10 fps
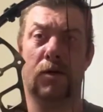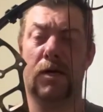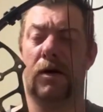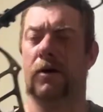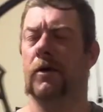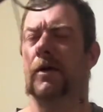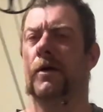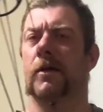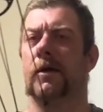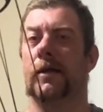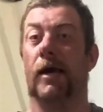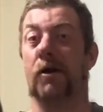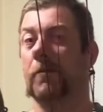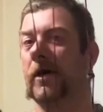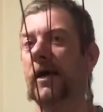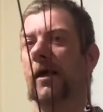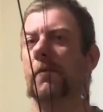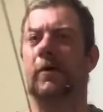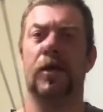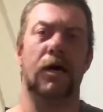So that could be another
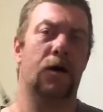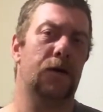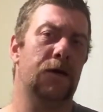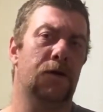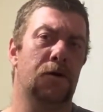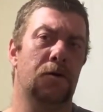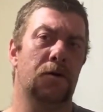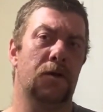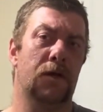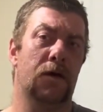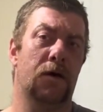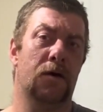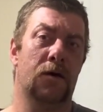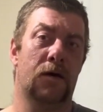video into the